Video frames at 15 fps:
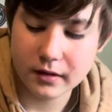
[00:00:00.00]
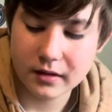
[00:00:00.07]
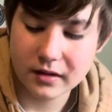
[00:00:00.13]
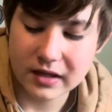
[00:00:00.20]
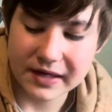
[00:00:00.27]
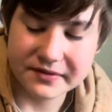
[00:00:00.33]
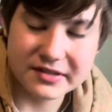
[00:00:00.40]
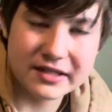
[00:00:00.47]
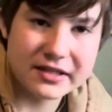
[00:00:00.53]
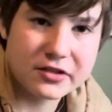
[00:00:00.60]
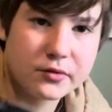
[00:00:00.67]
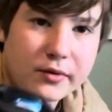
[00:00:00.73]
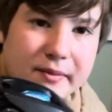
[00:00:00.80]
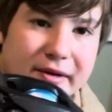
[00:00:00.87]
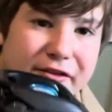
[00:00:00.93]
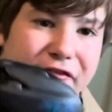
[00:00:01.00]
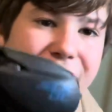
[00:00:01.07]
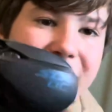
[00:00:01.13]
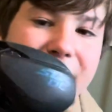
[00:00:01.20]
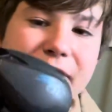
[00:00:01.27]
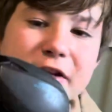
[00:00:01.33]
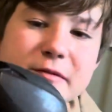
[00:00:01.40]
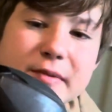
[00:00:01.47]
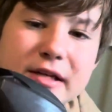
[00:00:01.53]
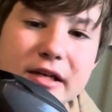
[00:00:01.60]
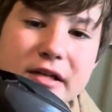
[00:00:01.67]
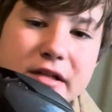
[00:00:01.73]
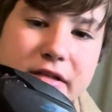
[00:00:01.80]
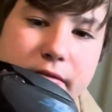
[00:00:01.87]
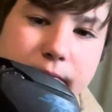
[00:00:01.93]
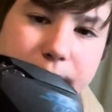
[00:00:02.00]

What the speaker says: Obviously, this is one of my favorites because